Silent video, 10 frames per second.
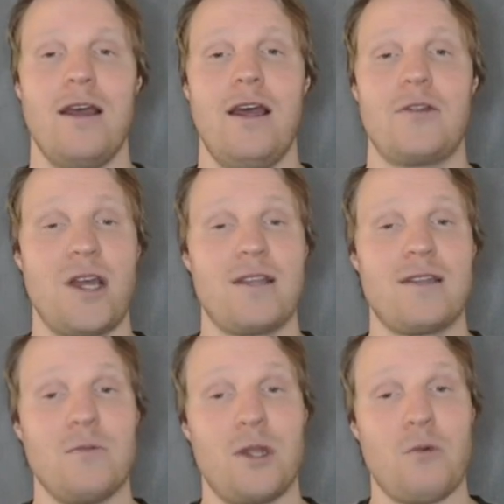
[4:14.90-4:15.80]
Trent
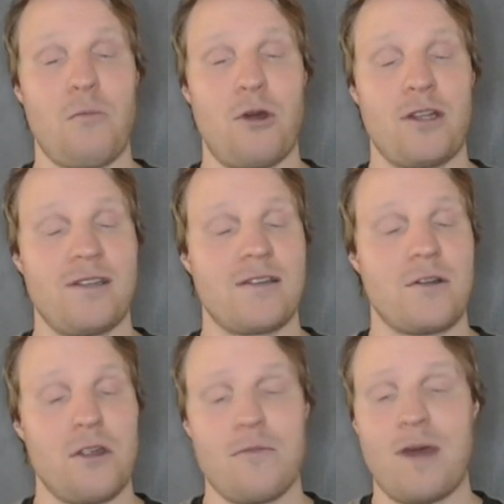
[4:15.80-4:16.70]
with 1 point started
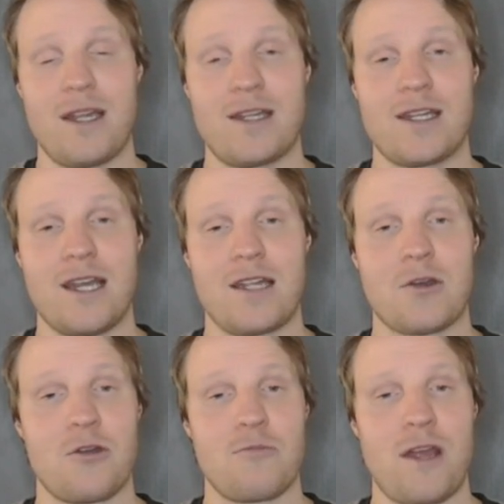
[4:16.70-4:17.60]
on the bench, and
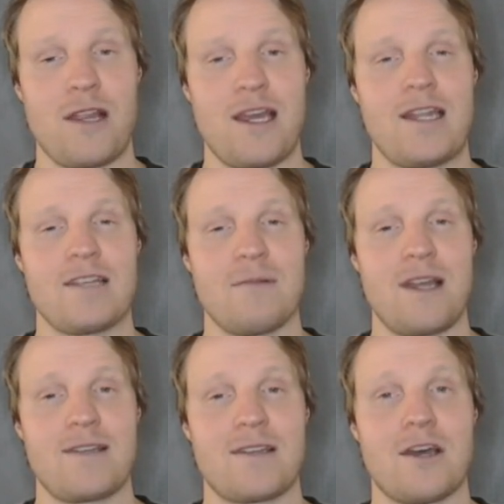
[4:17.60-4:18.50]
Conor Bradley in his
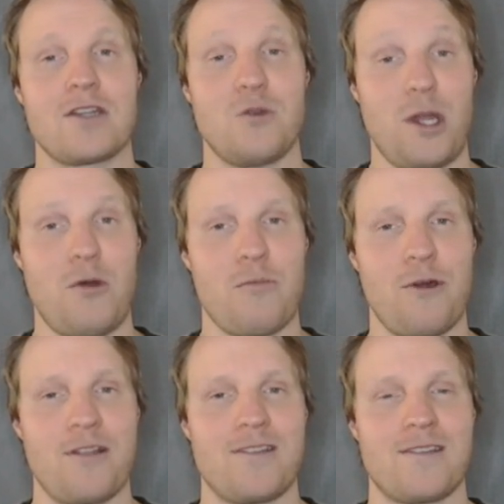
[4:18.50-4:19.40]
place got 21
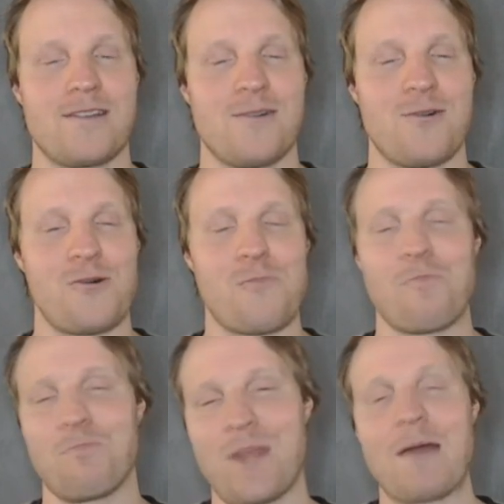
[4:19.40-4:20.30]
points, so
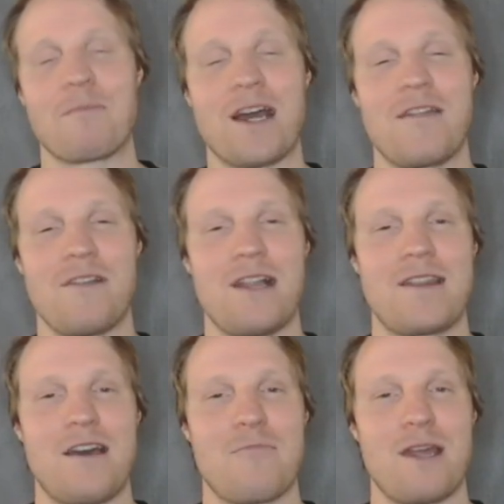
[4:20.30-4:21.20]
yeah, kind of feel let
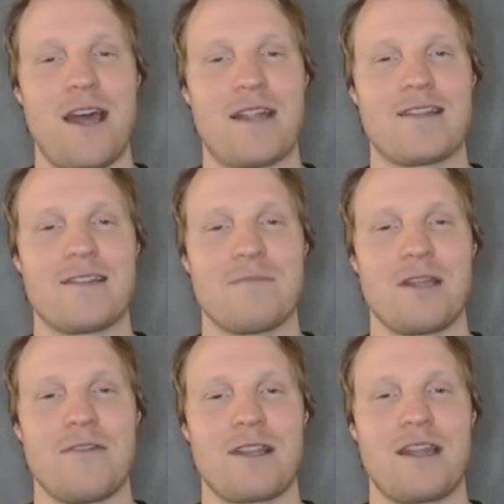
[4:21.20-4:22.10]
down by that, by
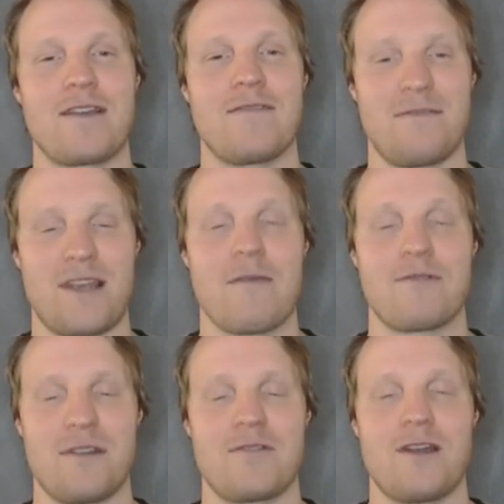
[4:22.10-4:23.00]
the fact that I've
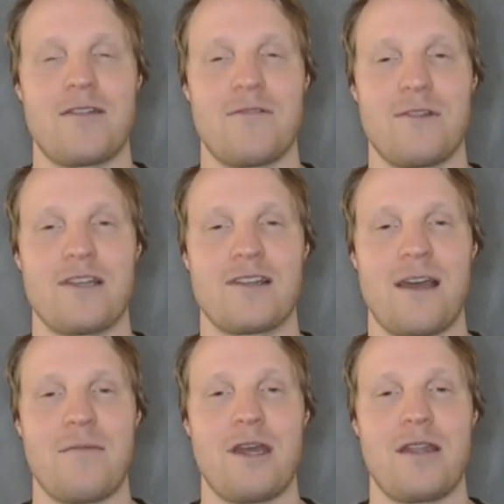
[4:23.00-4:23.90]
kept Trent for this
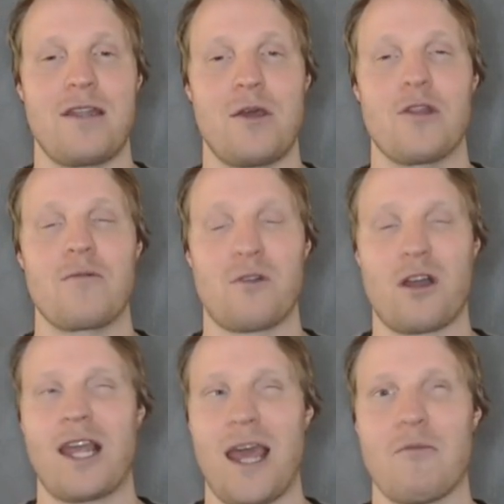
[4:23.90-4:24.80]
time, and he only
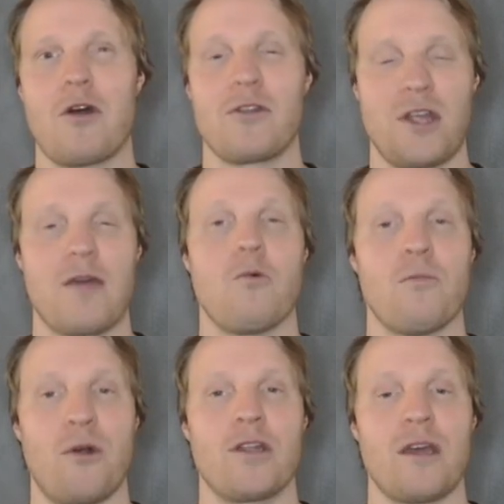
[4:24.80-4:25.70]
came on to get 1
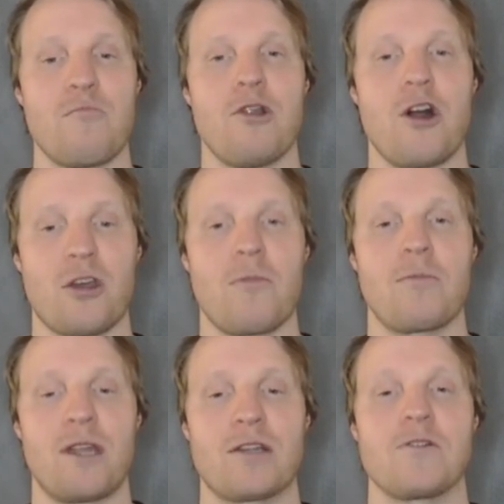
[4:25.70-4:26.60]
point and block my
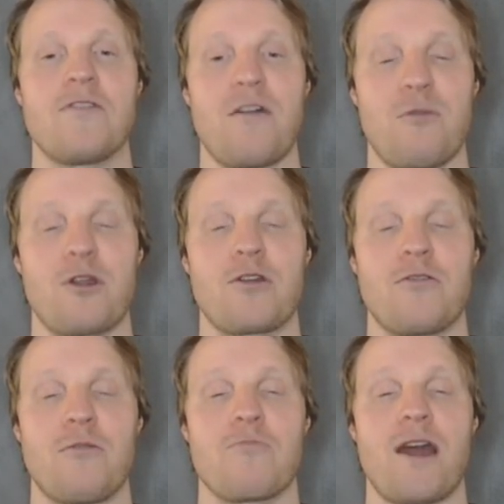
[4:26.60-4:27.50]
potential 5-pointer
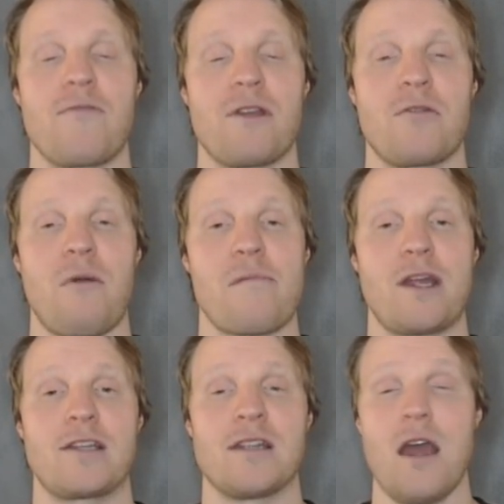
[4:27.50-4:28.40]
from Branthwaite on my
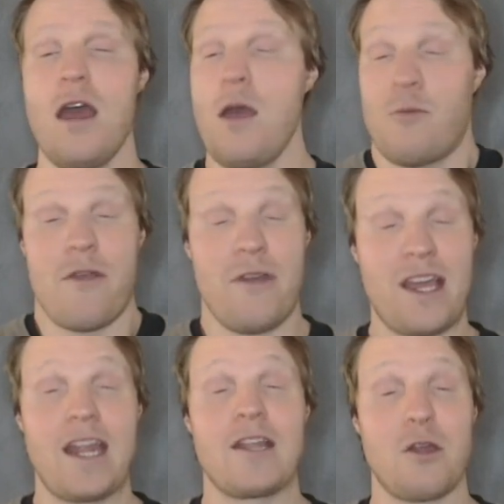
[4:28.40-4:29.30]
bench. Branthwaite
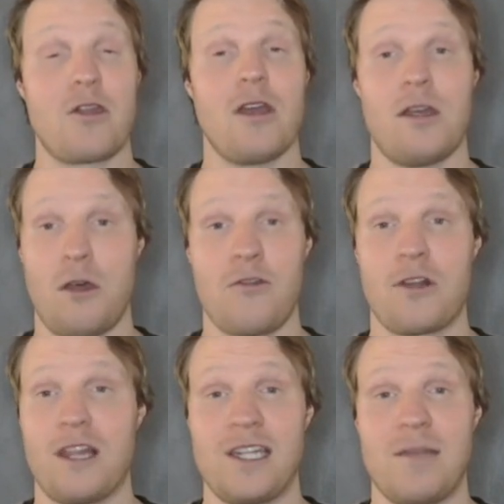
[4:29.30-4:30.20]
getting another
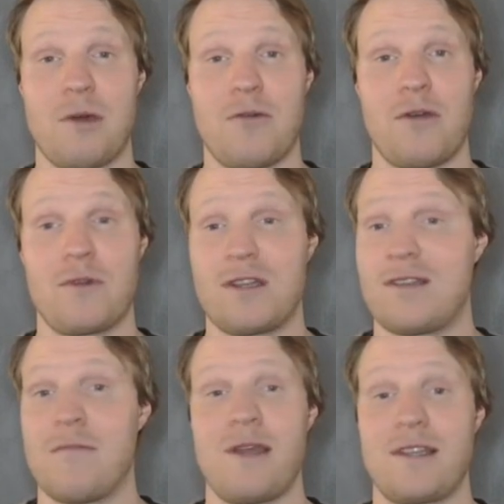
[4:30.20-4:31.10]
clean sheet, by the way, which is
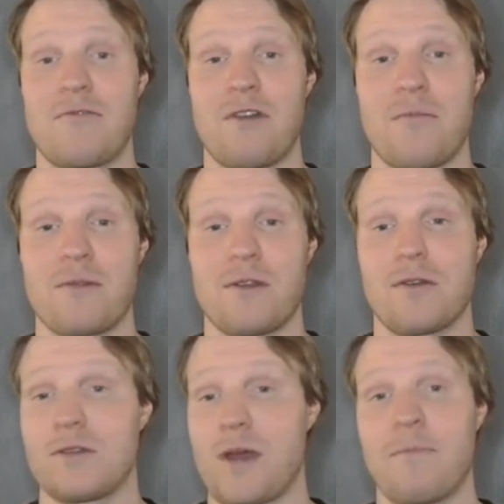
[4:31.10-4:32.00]
amazing for him. So
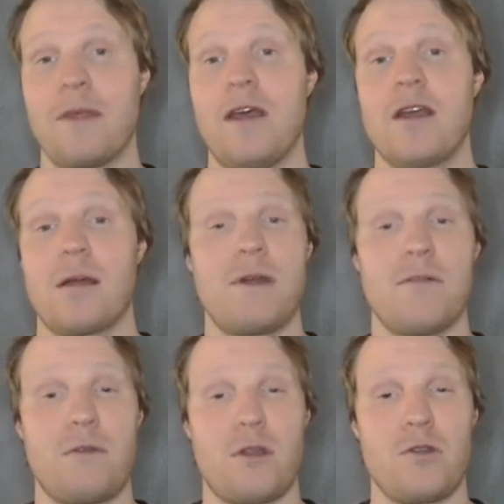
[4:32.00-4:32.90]
yeah, Gabriel
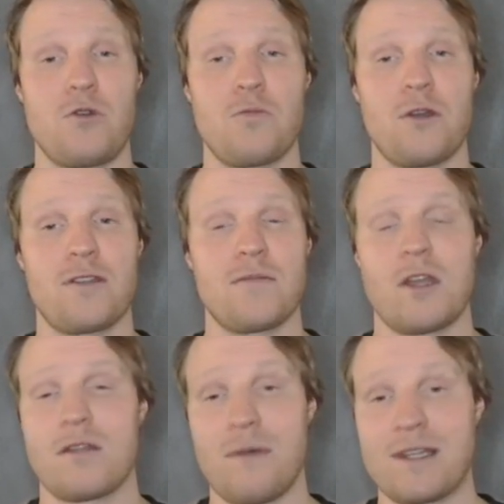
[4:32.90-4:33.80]
with only 2 points,
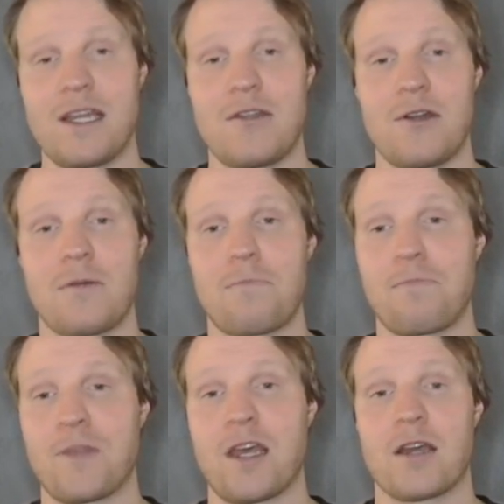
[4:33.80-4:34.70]
not the best either.
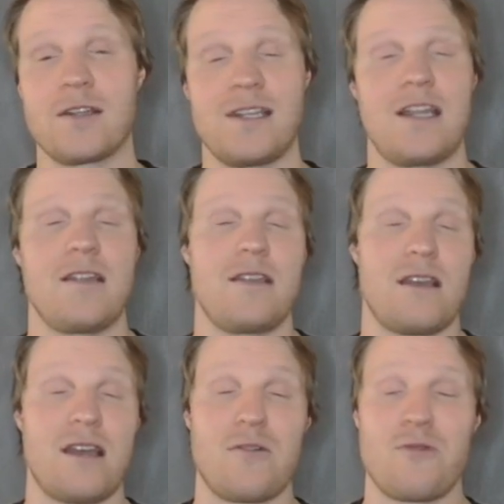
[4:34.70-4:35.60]
Conceded
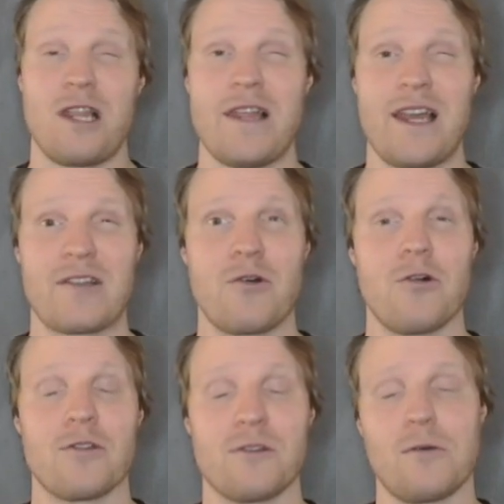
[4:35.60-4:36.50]
a really late
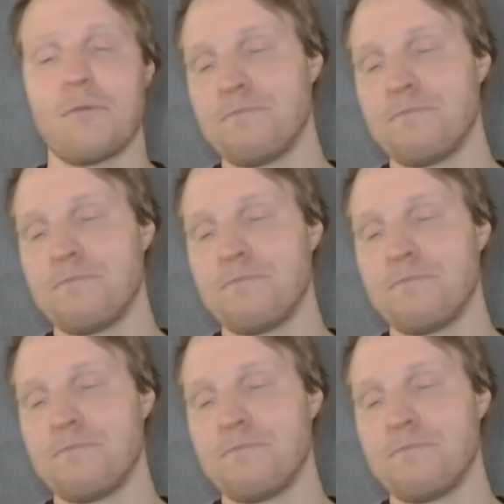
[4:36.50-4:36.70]
goal, so